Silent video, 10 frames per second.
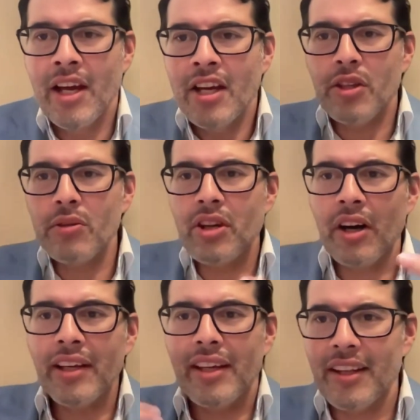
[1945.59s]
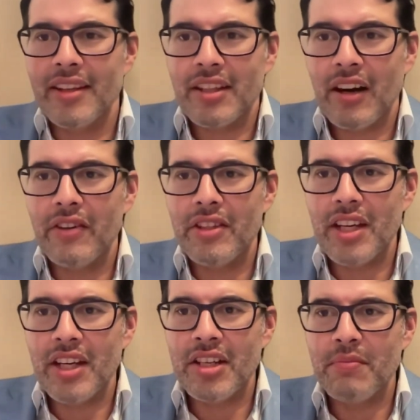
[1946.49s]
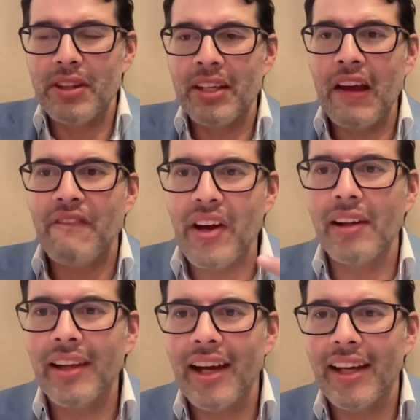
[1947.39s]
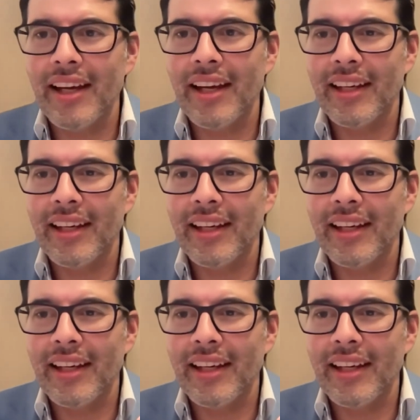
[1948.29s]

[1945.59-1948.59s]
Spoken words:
So started getting this conversation, but then I felt like,